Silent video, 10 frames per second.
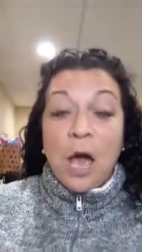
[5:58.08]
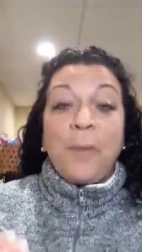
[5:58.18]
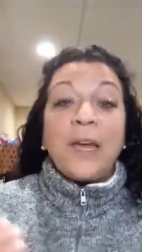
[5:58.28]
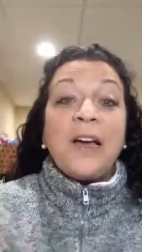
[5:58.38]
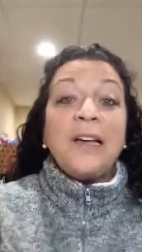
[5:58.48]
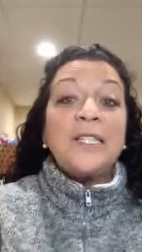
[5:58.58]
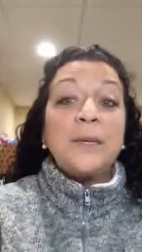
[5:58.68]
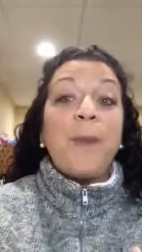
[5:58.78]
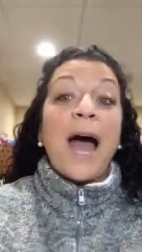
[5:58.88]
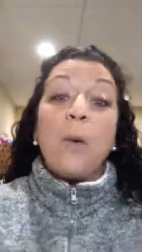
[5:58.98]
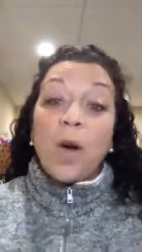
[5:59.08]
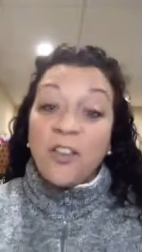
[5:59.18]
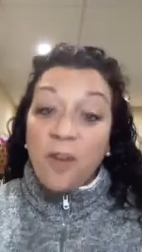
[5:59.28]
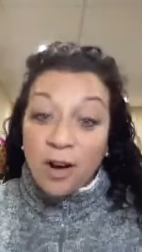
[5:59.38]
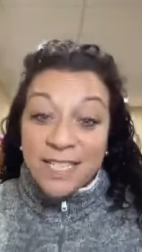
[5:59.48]
Because my one
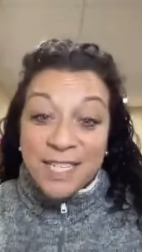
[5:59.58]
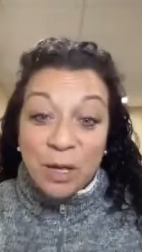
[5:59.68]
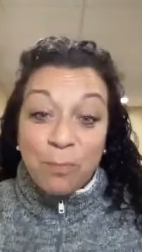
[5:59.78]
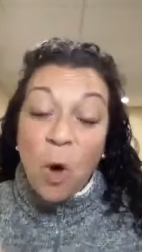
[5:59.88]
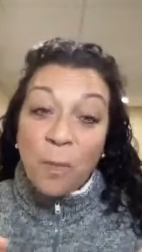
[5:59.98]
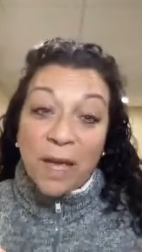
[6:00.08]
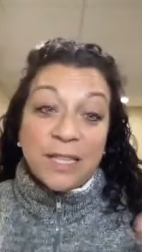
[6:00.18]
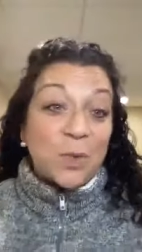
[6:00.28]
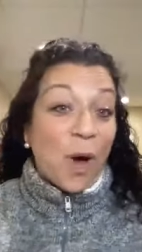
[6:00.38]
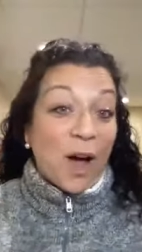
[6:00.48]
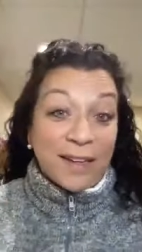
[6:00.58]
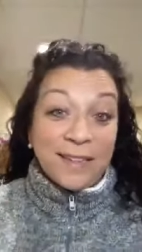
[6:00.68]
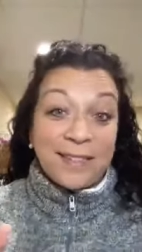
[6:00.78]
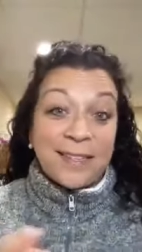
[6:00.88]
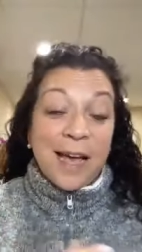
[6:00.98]
of our until moments
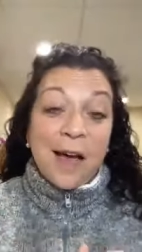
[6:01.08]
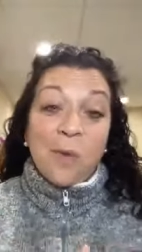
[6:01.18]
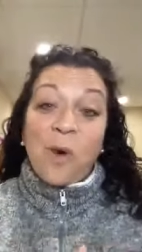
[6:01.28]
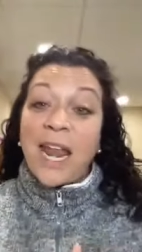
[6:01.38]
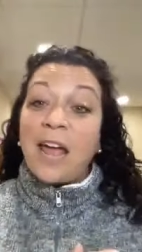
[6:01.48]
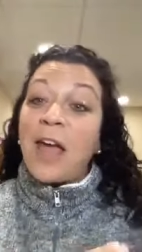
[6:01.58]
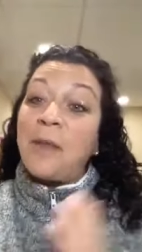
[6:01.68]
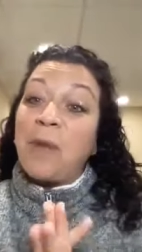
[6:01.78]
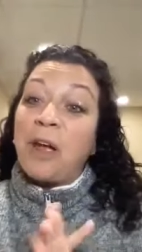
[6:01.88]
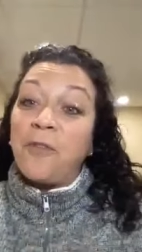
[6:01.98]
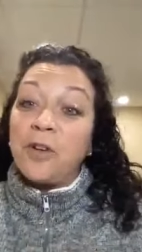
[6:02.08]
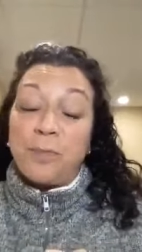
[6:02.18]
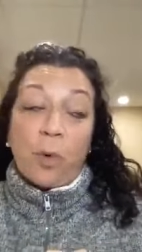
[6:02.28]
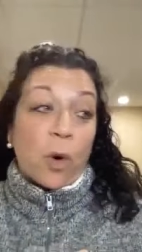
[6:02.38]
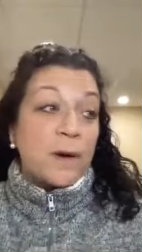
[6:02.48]
was when I had my
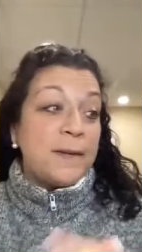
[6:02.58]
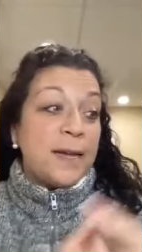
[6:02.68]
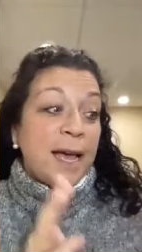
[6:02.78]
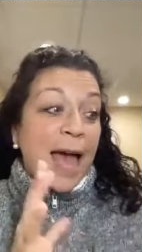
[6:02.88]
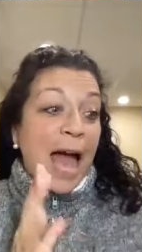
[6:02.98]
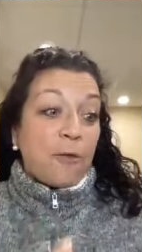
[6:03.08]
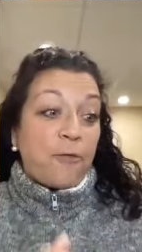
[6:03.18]
firstborn at